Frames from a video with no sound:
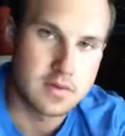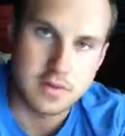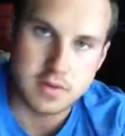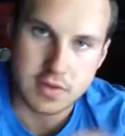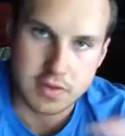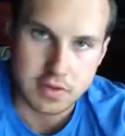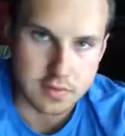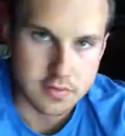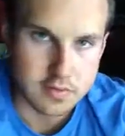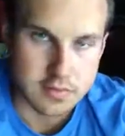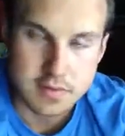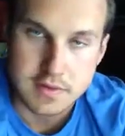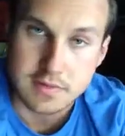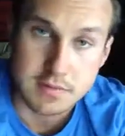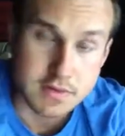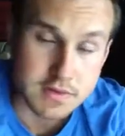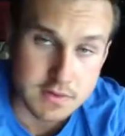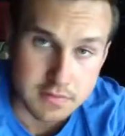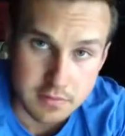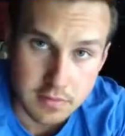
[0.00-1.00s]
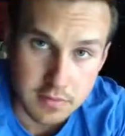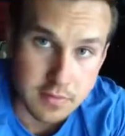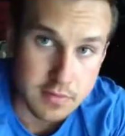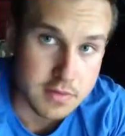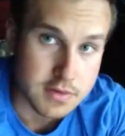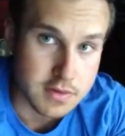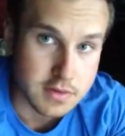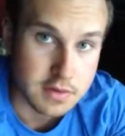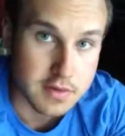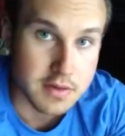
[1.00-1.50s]
Shoulder is the most
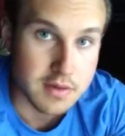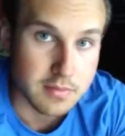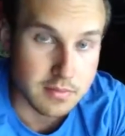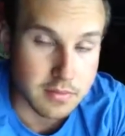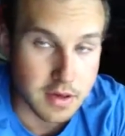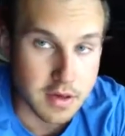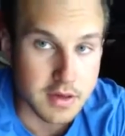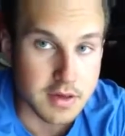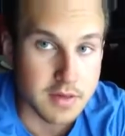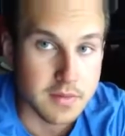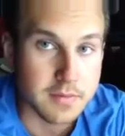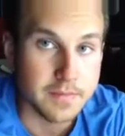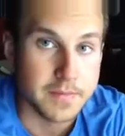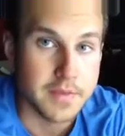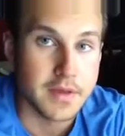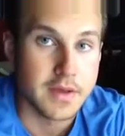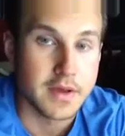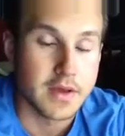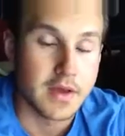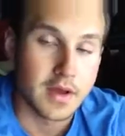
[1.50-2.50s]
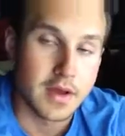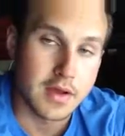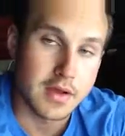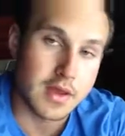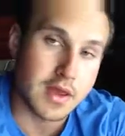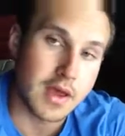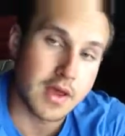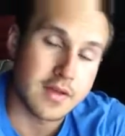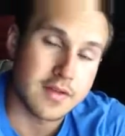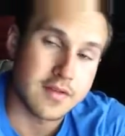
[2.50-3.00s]
mobile joint in the body.
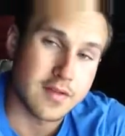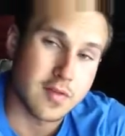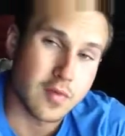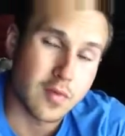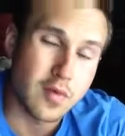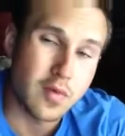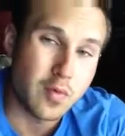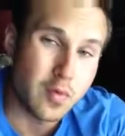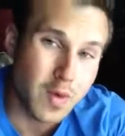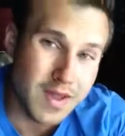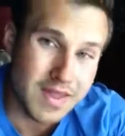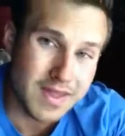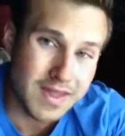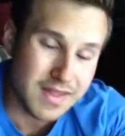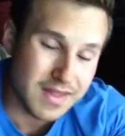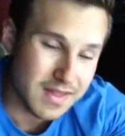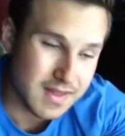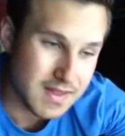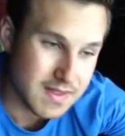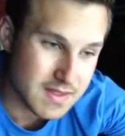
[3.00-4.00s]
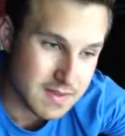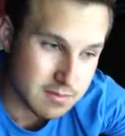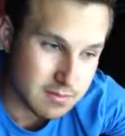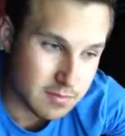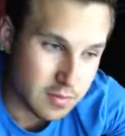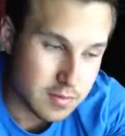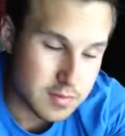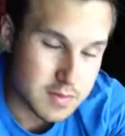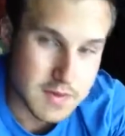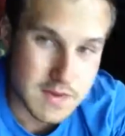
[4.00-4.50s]
Okay, so what this
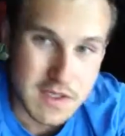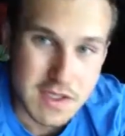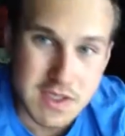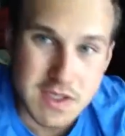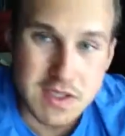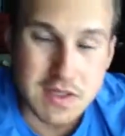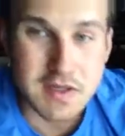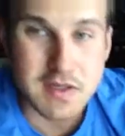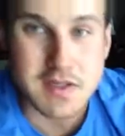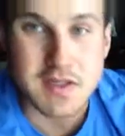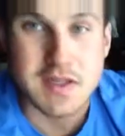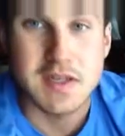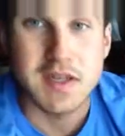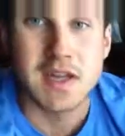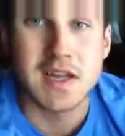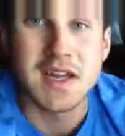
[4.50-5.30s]
mobilization does